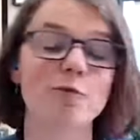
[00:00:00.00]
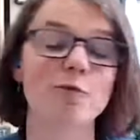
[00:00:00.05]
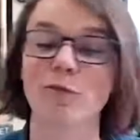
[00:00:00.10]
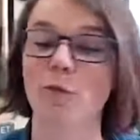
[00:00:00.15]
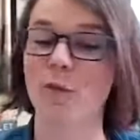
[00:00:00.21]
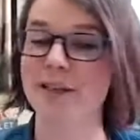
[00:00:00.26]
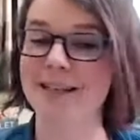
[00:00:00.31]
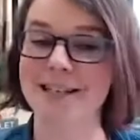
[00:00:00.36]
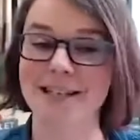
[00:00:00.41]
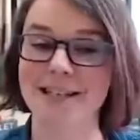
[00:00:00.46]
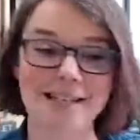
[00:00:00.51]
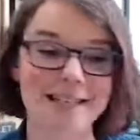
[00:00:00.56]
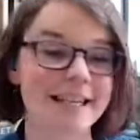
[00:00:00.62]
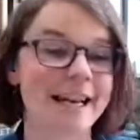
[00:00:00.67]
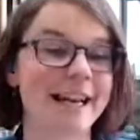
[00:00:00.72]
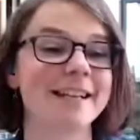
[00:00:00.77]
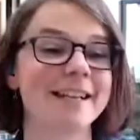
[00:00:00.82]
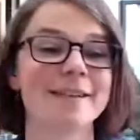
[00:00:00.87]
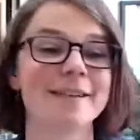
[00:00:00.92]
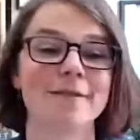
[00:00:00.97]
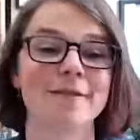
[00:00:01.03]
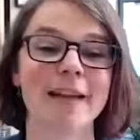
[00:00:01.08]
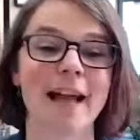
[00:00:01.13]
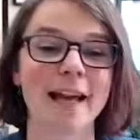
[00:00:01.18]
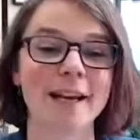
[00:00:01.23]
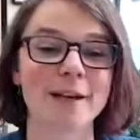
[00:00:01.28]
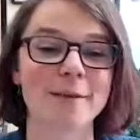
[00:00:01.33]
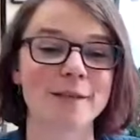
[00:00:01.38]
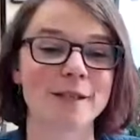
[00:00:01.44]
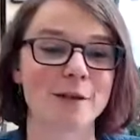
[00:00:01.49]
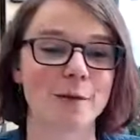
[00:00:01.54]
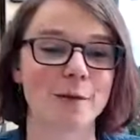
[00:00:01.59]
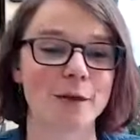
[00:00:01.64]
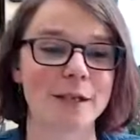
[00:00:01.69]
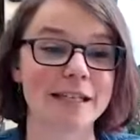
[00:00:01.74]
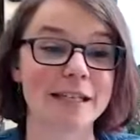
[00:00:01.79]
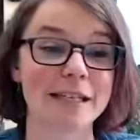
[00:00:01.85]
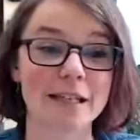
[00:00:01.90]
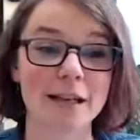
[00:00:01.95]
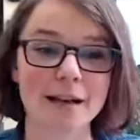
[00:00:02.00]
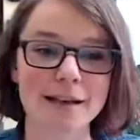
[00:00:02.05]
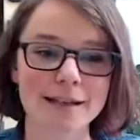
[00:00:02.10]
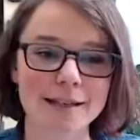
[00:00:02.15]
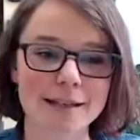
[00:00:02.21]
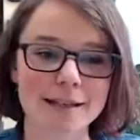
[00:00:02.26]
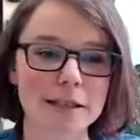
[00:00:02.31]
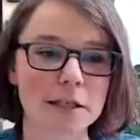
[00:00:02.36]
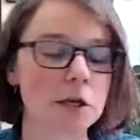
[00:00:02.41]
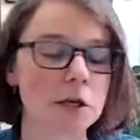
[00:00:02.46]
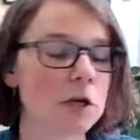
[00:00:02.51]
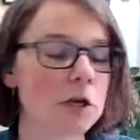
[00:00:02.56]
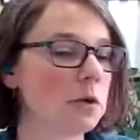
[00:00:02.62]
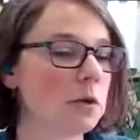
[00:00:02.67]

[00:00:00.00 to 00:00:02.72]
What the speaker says: what's the status of the items that were discussed,